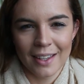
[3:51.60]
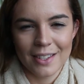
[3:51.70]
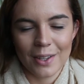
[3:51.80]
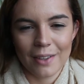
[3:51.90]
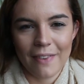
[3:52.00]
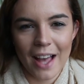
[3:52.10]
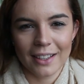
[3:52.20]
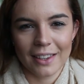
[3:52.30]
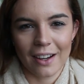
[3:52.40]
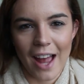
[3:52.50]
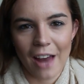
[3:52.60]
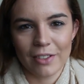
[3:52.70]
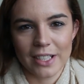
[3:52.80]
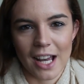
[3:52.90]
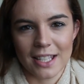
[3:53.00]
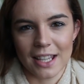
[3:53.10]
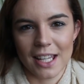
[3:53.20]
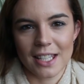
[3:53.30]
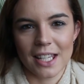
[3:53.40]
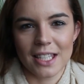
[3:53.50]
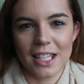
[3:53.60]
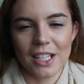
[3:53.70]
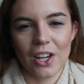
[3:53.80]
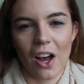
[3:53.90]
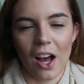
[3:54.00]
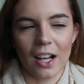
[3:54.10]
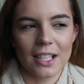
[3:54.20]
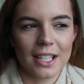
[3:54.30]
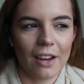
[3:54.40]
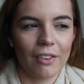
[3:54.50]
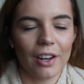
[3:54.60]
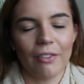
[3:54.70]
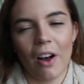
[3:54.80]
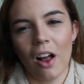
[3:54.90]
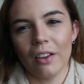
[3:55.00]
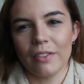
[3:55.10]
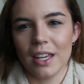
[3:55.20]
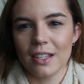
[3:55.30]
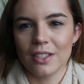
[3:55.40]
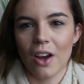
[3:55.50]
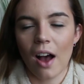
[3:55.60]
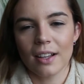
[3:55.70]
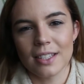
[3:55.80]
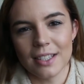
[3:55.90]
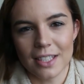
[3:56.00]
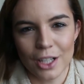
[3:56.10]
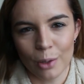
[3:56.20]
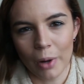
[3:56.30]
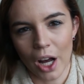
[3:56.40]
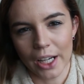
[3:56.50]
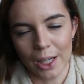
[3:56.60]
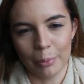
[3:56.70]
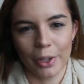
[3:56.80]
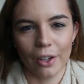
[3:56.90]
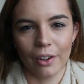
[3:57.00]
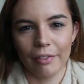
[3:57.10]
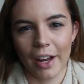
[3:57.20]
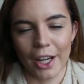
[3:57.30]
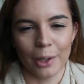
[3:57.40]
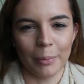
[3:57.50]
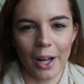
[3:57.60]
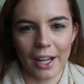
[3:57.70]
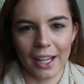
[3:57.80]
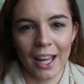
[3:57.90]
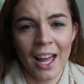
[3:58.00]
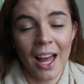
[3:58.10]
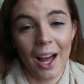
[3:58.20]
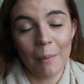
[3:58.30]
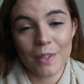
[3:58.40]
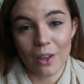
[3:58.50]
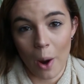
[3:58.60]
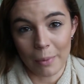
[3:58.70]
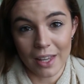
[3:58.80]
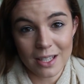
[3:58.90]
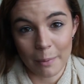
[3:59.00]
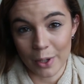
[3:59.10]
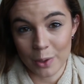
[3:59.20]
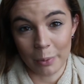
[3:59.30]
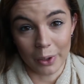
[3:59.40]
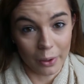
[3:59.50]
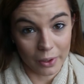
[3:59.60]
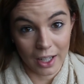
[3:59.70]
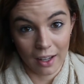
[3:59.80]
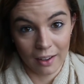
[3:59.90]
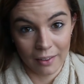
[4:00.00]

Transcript: So the fact that they're advertising these as detox, get rid of all of these toxins in your body and purify your body, I'm sorry, but that's a bunch of baloney.